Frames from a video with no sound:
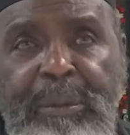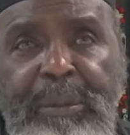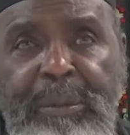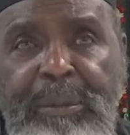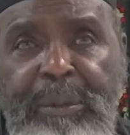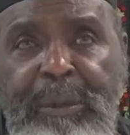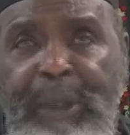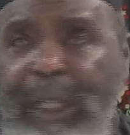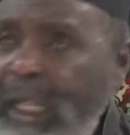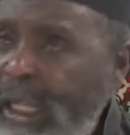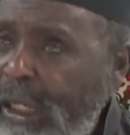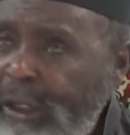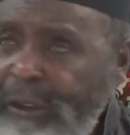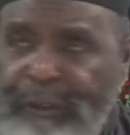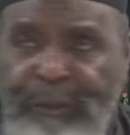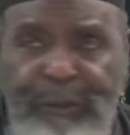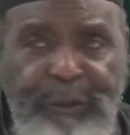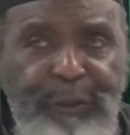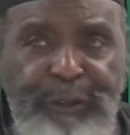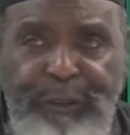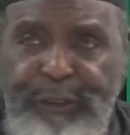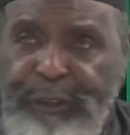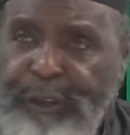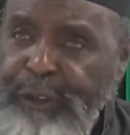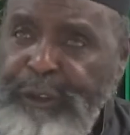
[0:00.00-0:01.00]
I'll
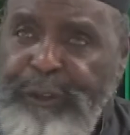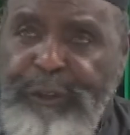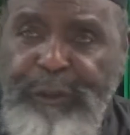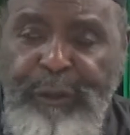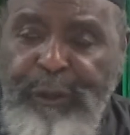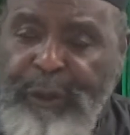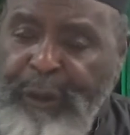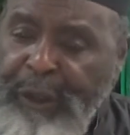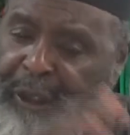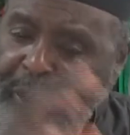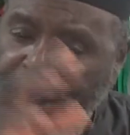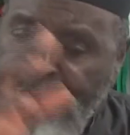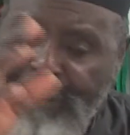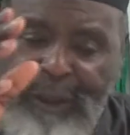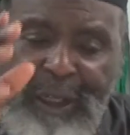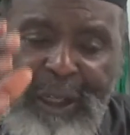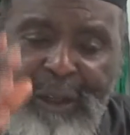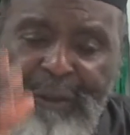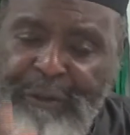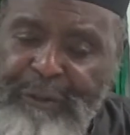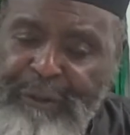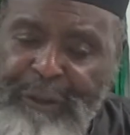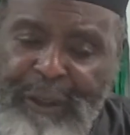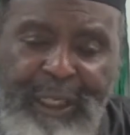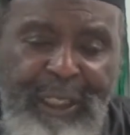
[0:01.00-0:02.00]
search for it. I'll
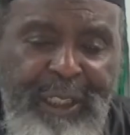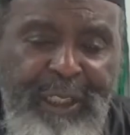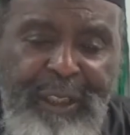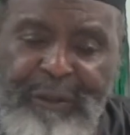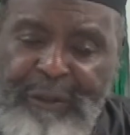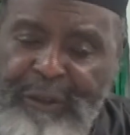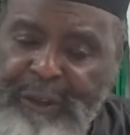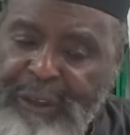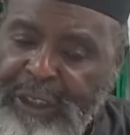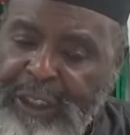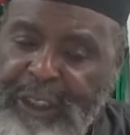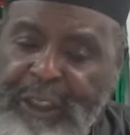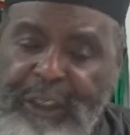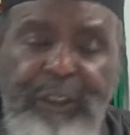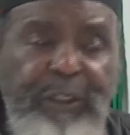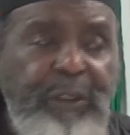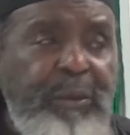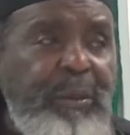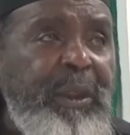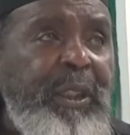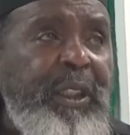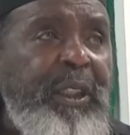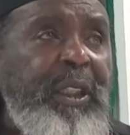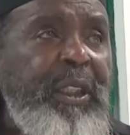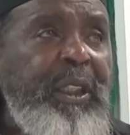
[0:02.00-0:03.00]
find if it kills me.